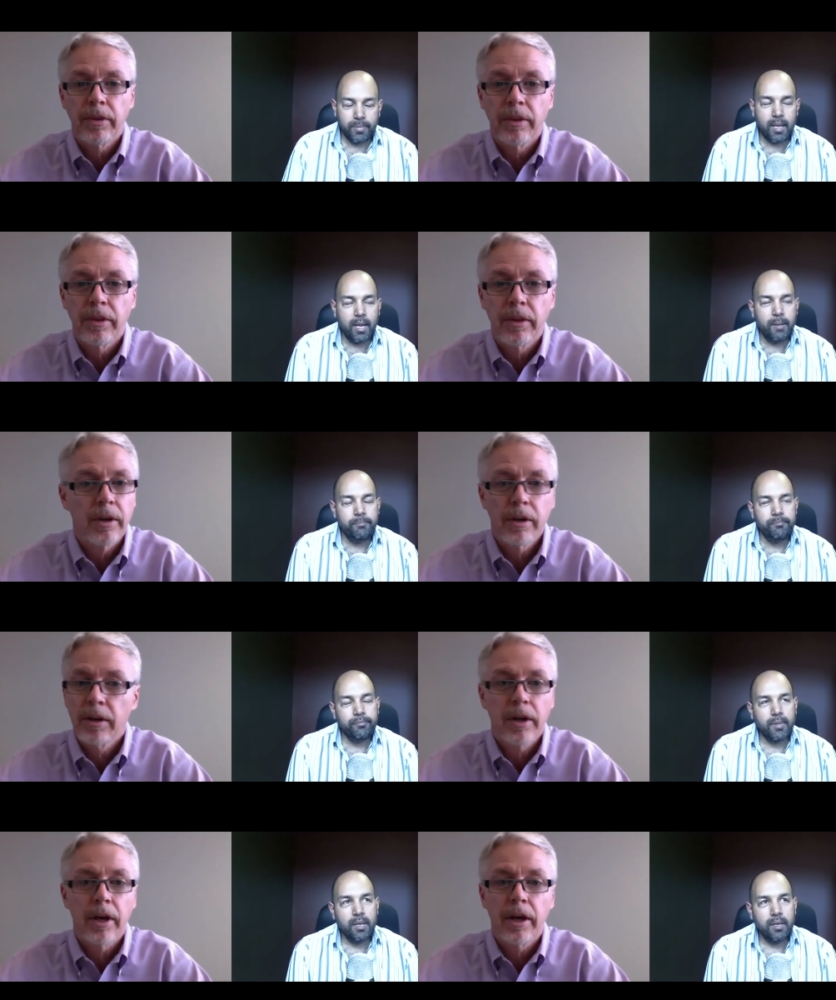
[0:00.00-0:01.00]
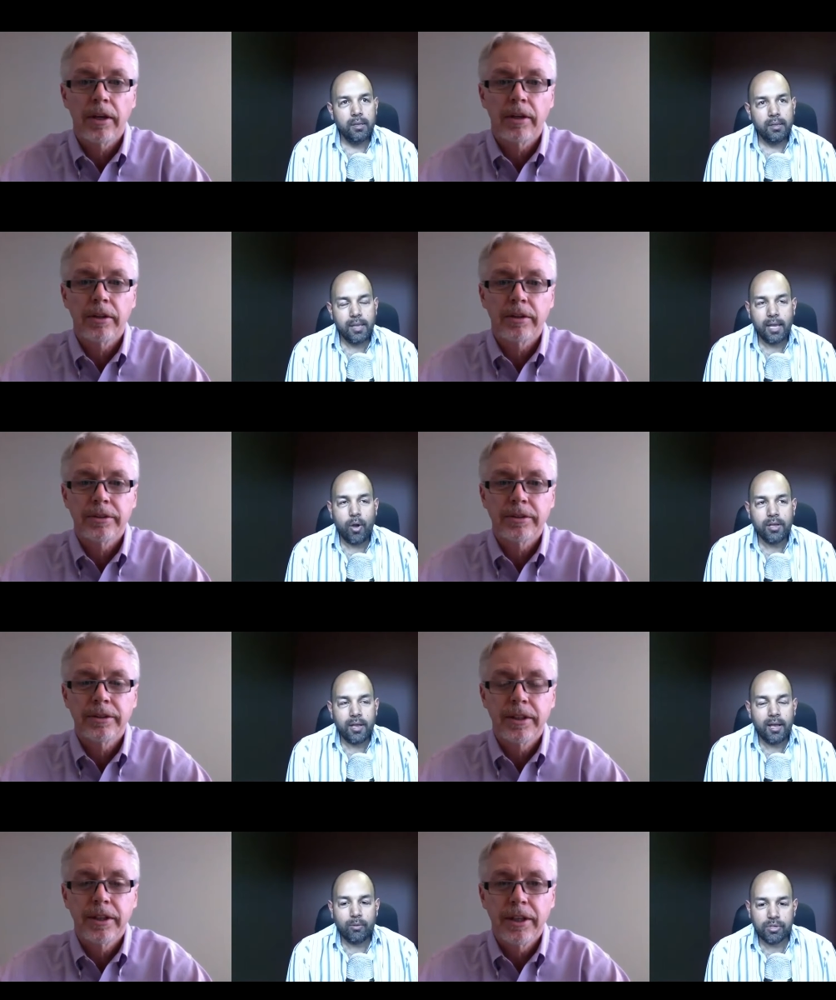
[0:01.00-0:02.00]
Speaker 1: Okay. Um. Yeah, no, I,
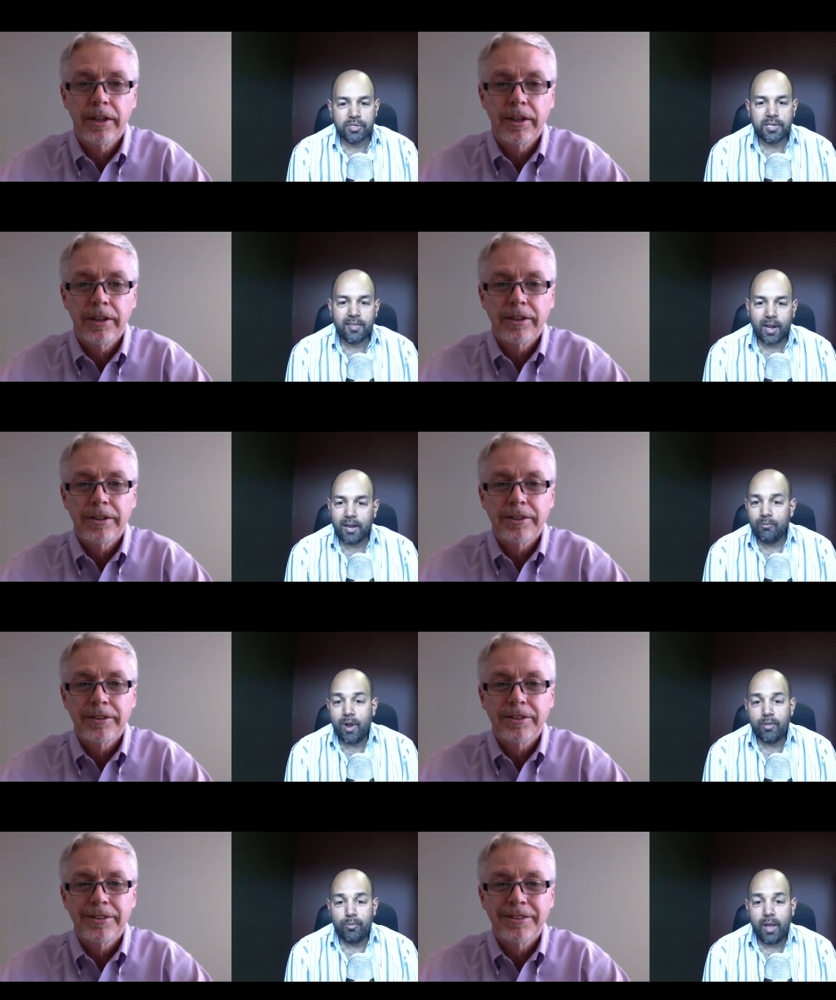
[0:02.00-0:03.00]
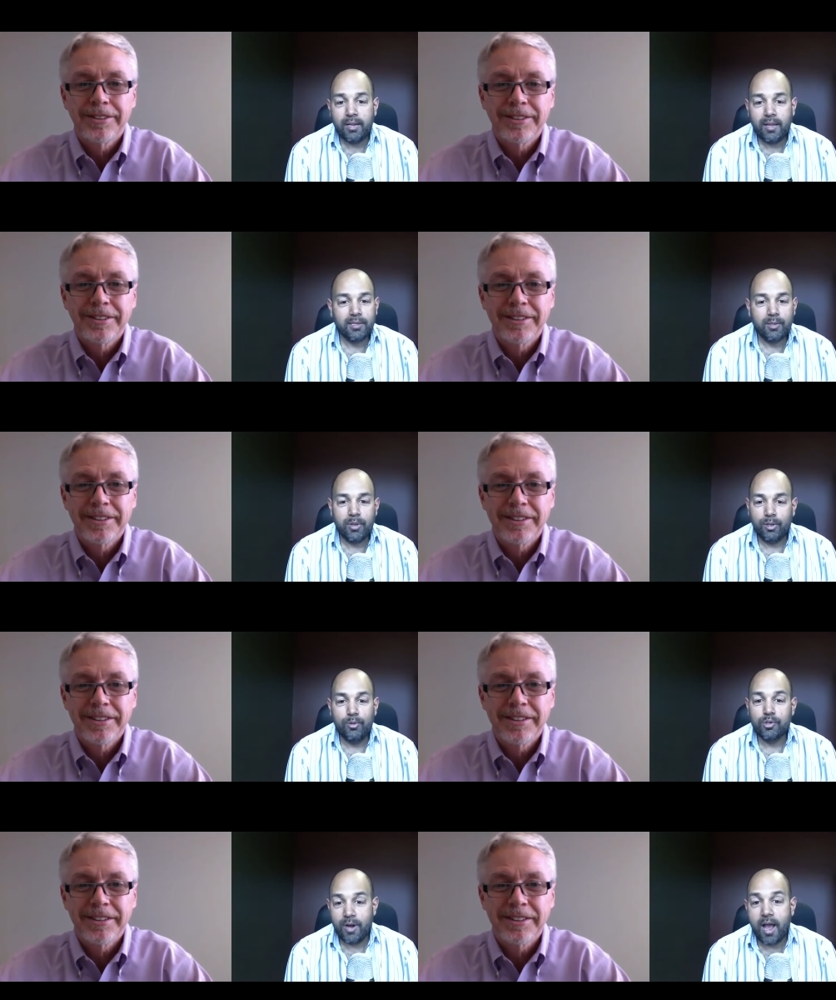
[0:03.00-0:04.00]
I was just saying that I'd rather, I'd like to be the
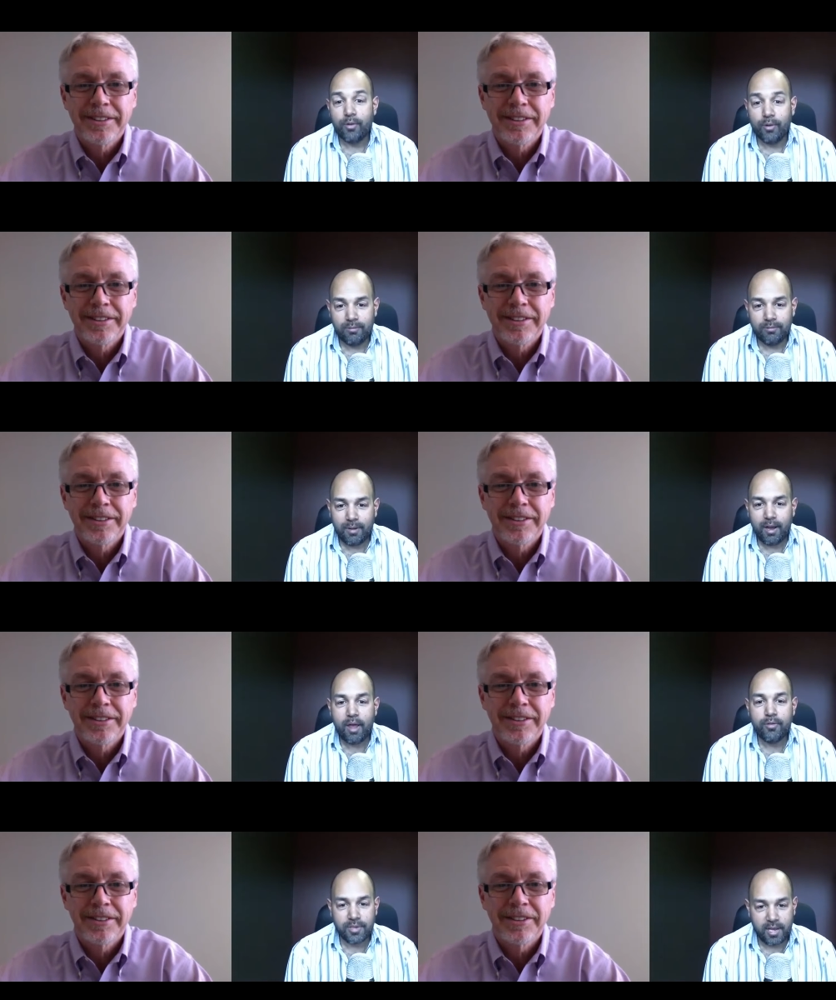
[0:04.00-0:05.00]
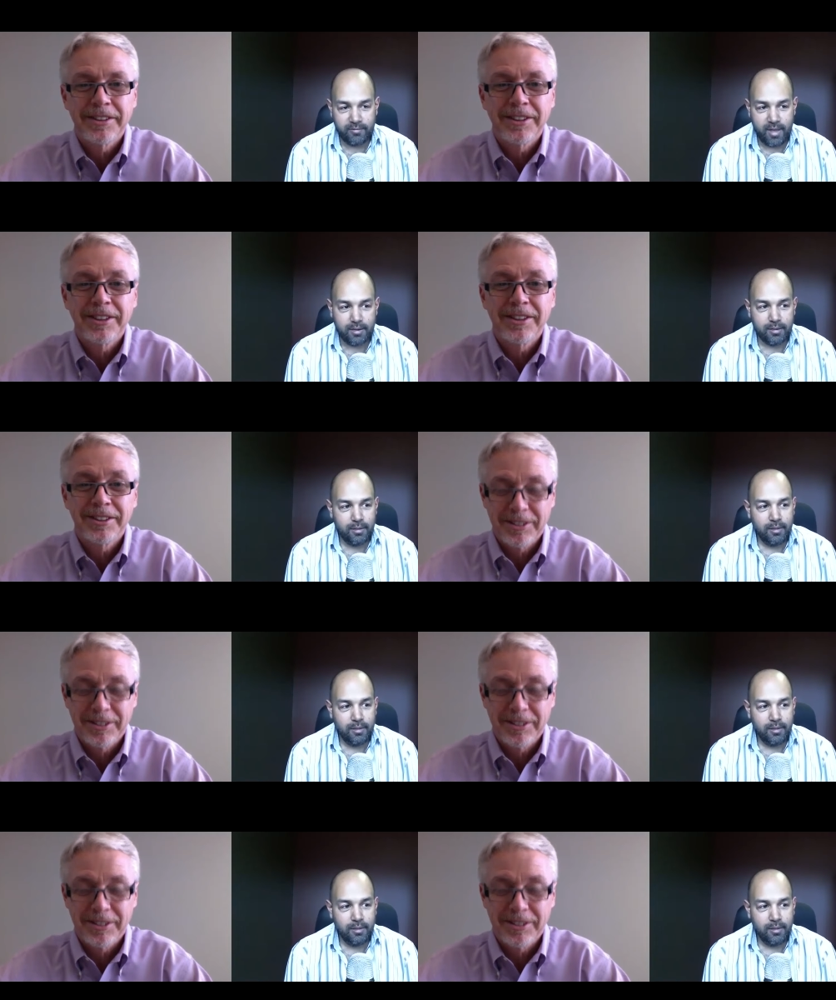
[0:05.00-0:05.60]
loser on either, on either side of that.